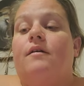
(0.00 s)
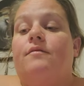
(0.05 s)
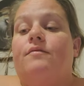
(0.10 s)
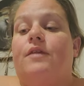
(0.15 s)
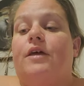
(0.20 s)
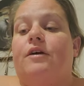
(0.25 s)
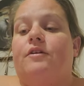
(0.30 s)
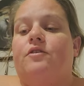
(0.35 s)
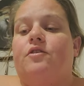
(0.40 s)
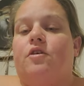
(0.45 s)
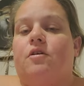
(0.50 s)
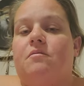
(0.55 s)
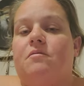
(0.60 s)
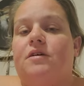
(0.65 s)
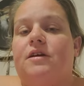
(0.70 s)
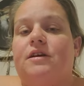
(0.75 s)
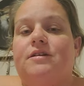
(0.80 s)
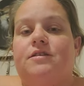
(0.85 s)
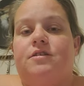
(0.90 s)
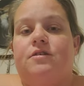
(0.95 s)
They'll
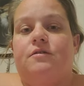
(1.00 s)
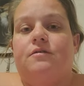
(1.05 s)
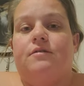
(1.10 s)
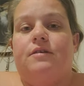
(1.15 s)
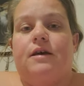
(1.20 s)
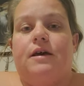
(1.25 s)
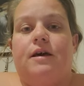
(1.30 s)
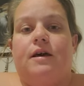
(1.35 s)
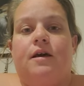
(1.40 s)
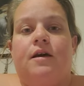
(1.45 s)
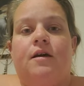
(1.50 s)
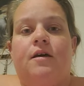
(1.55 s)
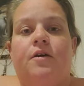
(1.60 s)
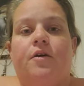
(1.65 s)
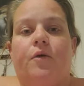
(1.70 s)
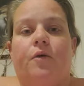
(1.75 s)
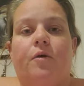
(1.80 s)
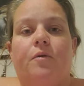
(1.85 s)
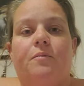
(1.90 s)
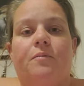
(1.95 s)
normally do the
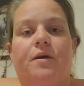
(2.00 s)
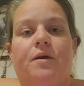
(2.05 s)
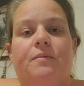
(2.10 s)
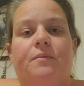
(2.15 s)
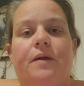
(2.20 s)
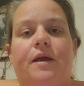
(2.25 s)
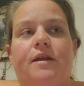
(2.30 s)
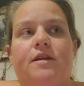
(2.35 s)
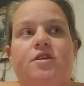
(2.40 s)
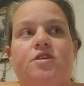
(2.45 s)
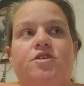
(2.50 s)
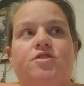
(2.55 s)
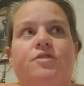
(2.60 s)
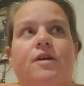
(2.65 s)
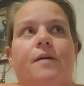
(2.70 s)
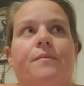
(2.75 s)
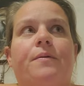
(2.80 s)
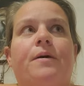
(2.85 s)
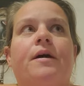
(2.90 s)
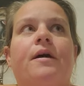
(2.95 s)
group B beta
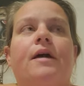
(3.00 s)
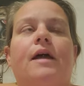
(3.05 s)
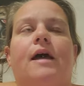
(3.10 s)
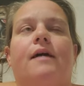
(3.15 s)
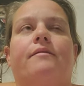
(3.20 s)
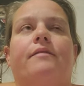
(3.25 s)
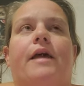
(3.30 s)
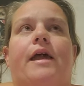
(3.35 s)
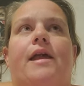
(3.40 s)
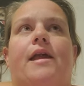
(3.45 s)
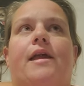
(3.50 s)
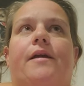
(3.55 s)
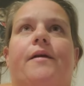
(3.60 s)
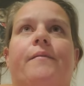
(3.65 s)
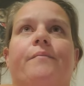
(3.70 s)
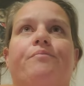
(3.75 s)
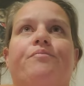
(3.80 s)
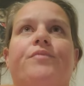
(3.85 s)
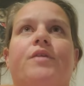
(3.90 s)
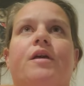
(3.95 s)
strep at like
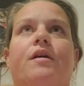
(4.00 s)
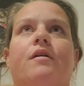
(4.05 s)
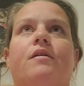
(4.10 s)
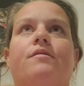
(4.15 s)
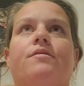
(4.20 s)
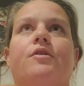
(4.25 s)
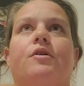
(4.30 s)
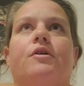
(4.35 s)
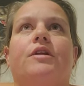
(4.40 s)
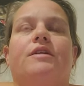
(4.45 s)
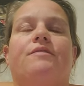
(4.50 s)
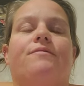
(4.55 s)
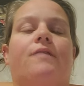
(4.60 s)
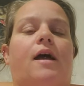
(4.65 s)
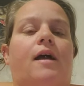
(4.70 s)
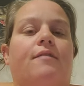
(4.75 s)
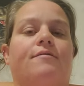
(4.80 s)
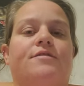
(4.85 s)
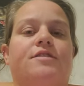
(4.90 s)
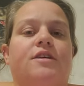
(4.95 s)

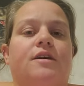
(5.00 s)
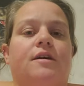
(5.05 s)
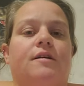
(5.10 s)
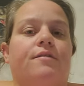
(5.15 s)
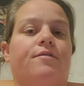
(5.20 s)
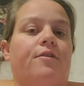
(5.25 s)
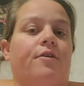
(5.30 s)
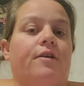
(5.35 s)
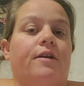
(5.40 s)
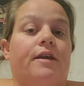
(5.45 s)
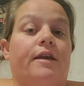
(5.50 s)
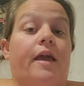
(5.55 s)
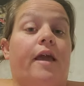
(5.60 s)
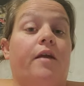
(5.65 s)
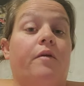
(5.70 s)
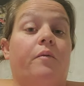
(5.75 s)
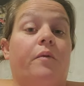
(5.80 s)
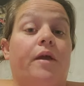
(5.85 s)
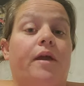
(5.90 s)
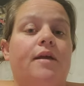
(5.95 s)
35 to
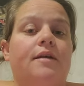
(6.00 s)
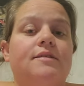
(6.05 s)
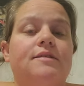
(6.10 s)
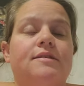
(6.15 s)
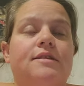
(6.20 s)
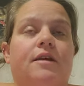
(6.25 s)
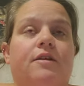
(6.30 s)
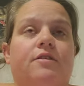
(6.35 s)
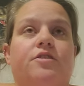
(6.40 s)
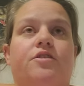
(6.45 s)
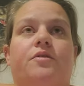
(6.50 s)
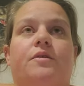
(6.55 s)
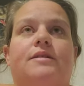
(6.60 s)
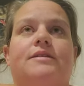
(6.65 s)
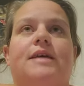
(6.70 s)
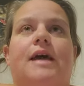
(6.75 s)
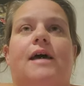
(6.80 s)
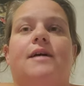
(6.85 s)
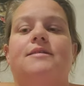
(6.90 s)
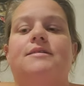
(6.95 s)
38 weeks. They'll do a
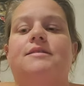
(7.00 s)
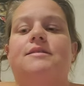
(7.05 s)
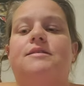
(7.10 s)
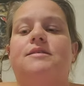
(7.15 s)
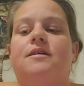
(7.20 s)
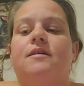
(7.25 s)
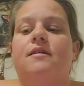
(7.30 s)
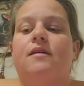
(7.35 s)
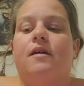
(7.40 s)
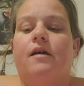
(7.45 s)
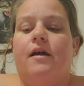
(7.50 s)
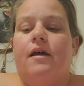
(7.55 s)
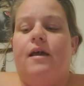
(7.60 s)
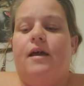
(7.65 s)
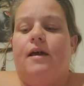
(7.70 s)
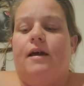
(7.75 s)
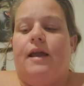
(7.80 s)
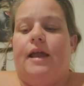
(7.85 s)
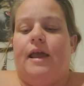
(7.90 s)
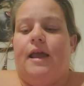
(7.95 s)
test.
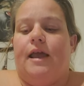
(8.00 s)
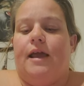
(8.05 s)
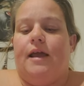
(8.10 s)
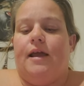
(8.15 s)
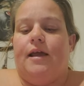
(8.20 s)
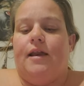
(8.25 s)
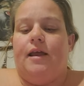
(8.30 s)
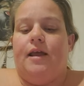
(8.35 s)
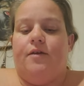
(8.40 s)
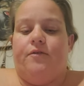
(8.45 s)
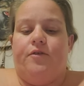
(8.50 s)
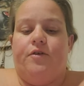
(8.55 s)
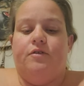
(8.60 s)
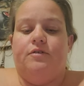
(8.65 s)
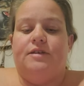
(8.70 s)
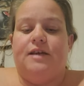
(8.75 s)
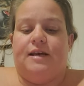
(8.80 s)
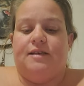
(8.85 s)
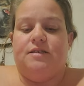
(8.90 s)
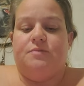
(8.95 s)
And if you
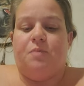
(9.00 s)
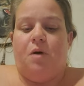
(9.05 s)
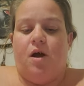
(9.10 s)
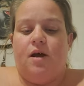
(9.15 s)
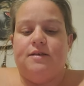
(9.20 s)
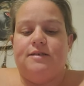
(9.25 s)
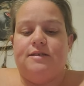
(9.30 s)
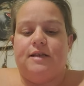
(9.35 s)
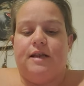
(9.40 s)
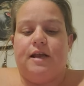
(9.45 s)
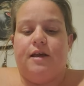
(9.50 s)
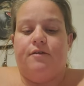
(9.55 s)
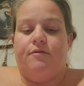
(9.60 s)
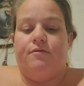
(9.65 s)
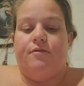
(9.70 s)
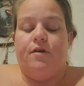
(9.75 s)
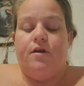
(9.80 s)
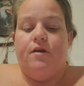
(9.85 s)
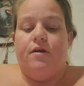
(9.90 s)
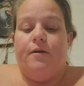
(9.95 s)
test
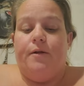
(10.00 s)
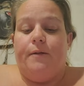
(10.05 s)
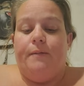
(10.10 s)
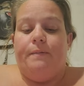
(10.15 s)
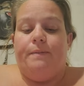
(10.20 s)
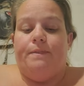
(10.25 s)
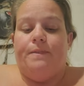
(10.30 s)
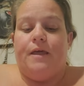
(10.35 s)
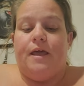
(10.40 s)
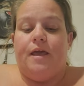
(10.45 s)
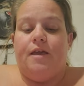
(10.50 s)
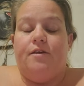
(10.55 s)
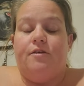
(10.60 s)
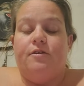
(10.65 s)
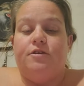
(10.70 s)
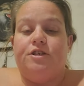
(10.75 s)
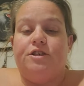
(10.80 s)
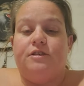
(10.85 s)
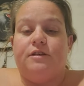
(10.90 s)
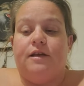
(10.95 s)
positive, they
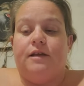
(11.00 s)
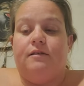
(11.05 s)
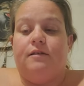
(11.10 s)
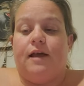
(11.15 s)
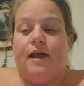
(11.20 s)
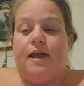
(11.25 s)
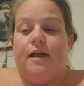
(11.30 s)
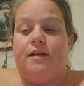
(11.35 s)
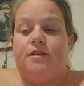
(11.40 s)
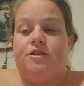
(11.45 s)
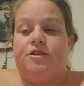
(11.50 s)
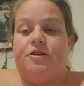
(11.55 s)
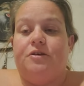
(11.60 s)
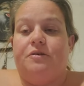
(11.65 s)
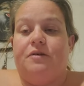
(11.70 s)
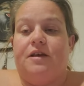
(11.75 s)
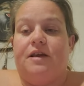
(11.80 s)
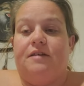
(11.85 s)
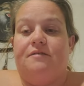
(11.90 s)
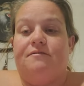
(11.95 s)
usually like to
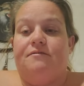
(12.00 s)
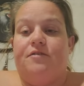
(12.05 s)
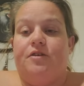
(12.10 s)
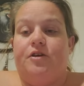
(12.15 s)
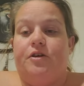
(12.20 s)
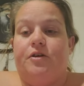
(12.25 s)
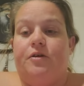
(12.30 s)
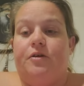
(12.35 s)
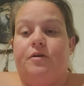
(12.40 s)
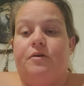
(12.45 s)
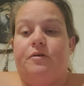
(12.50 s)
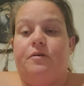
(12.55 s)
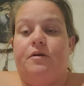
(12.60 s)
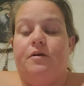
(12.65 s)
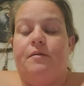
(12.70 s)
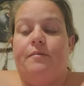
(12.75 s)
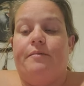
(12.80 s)
give you